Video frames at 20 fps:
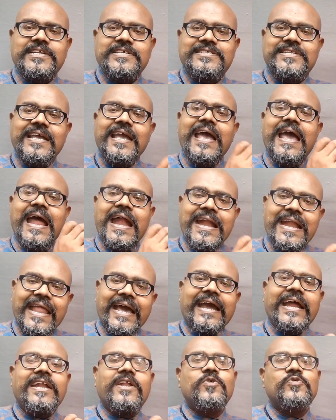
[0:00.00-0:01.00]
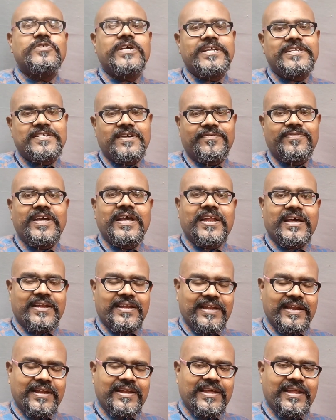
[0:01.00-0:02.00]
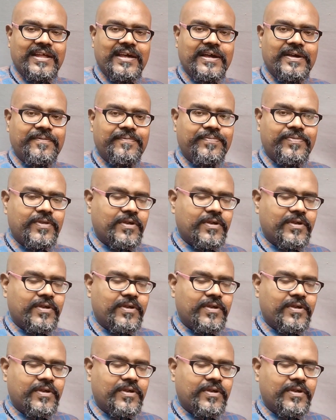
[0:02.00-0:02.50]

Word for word: as the negative sides of the retina.